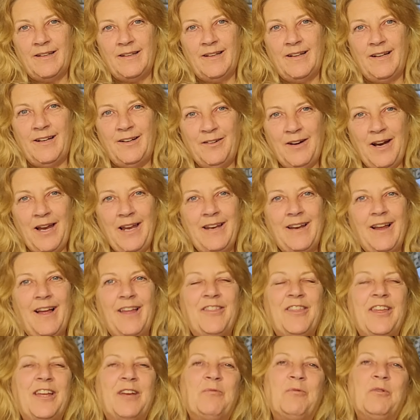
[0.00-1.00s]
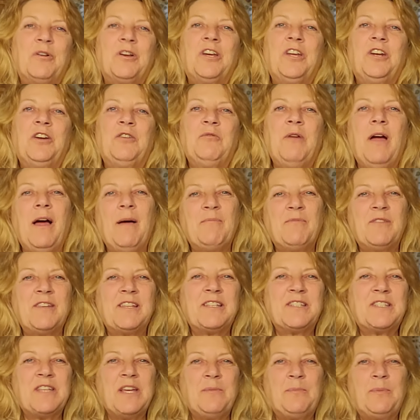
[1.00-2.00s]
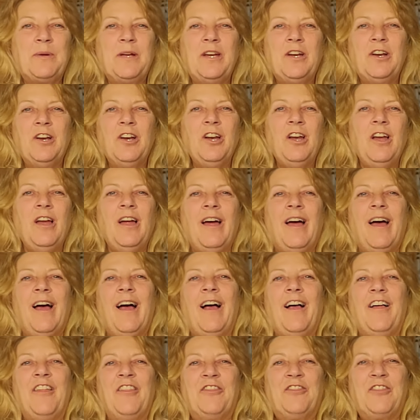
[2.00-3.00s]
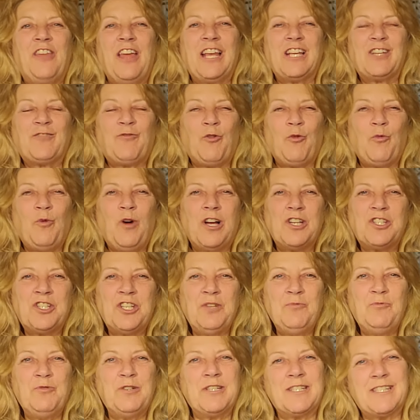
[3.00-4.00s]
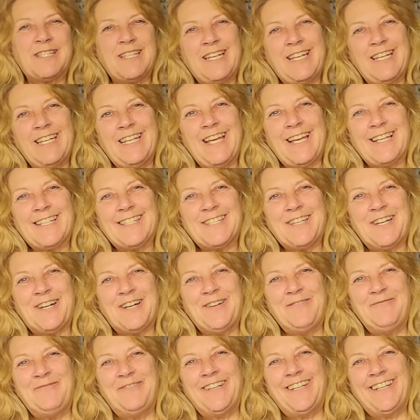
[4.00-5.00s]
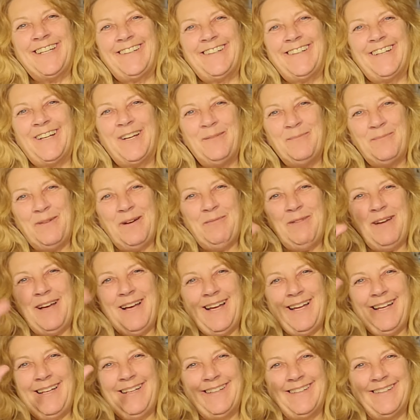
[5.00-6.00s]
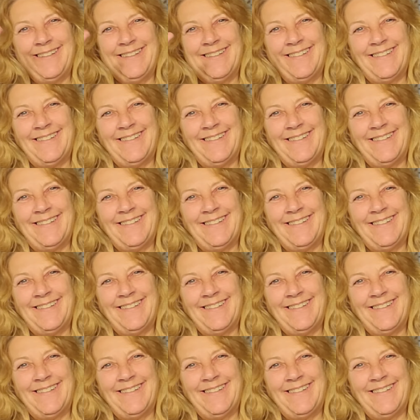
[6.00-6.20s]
All right, I think we're going to wrap this up here. Thanks for watching. We'll see you next time. Bye-bye.